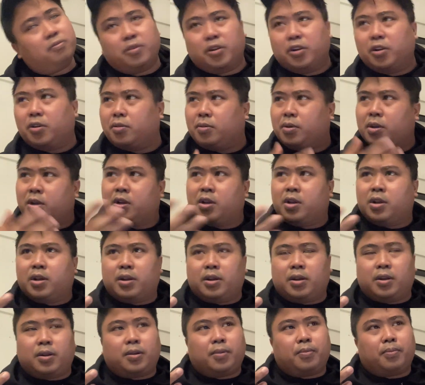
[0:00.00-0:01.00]
you know,
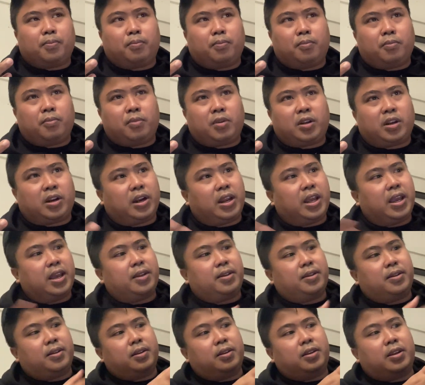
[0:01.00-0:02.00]

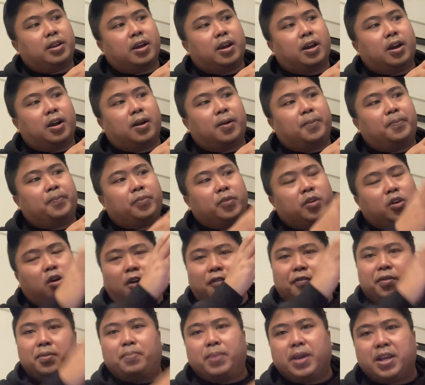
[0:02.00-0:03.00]
create their
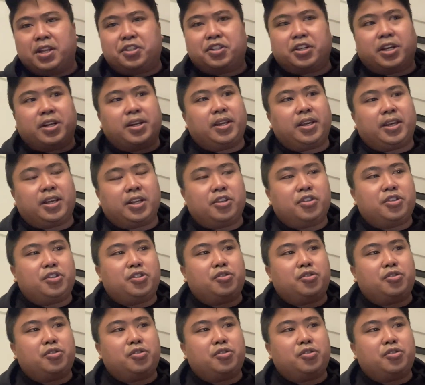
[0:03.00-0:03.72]
coffee page and they can